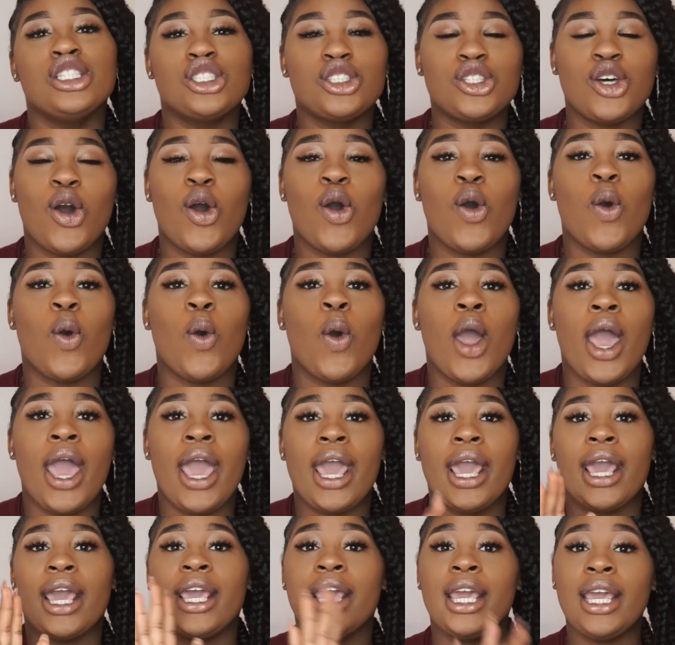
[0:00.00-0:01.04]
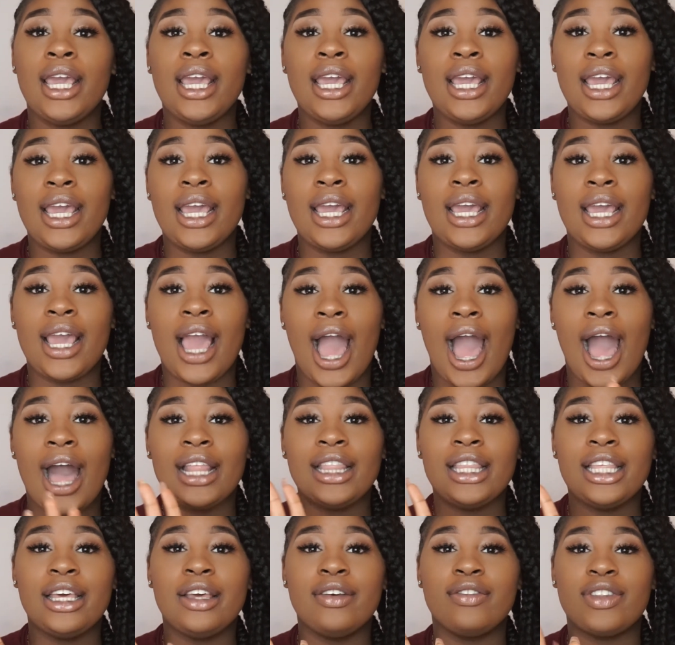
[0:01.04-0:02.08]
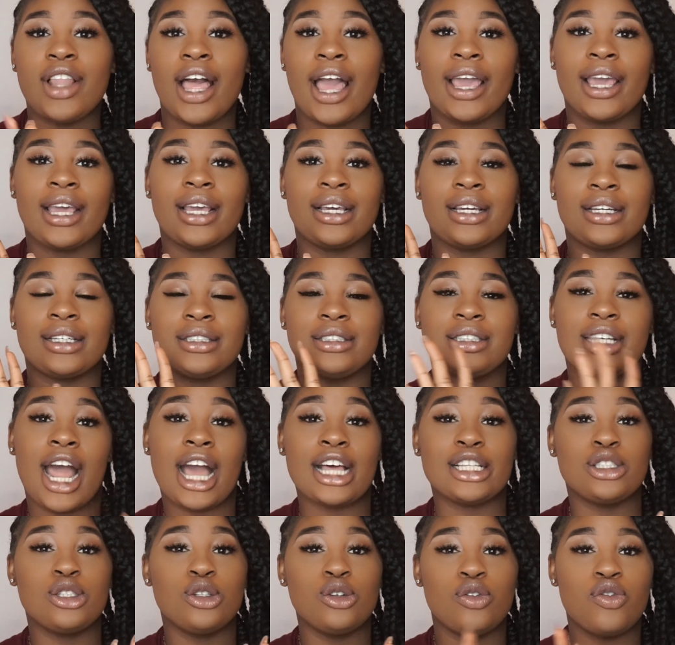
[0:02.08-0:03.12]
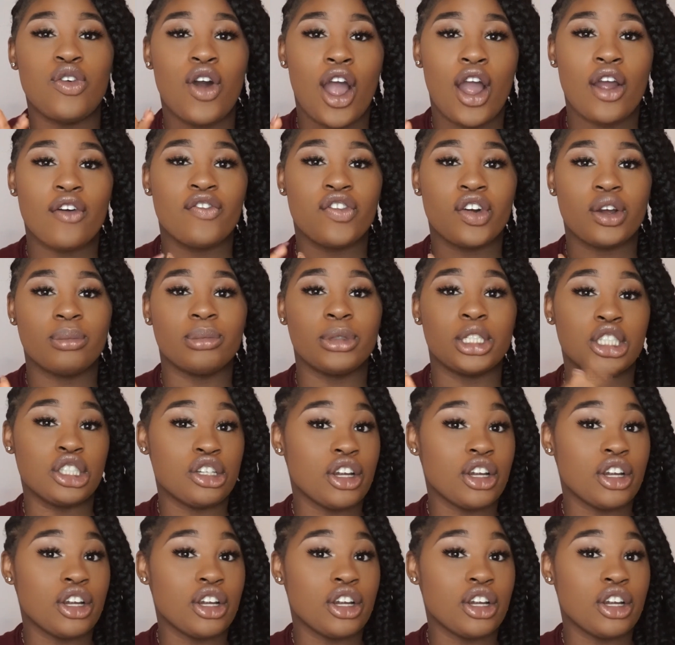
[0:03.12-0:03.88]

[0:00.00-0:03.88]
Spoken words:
So I live like not too far from the